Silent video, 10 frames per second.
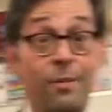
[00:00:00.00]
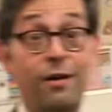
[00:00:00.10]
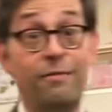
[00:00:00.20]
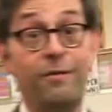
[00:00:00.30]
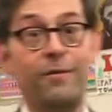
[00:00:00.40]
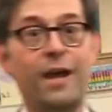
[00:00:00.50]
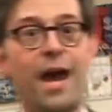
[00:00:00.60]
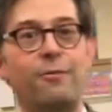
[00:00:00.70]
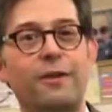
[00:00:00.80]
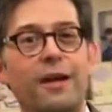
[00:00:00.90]
part of our
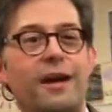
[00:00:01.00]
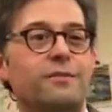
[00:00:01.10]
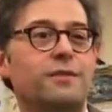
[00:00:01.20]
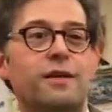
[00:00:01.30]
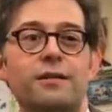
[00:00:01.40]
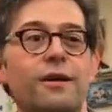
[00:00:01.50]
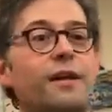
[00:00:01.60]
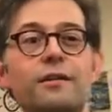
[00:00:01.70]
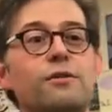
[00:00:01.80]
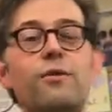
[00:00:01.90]
vocabulary exercise. So I
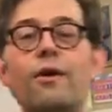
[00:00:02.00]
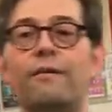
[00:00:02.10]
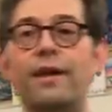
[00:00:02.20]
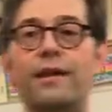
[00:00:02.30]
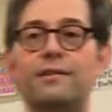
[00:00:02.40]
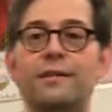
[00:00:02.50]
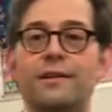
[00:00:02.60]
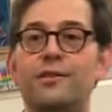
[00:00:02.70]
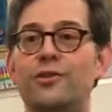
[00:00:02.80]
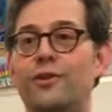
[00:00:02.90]
get to do all of that as a
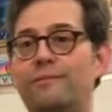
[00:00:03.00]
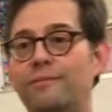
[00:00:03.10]
teacher.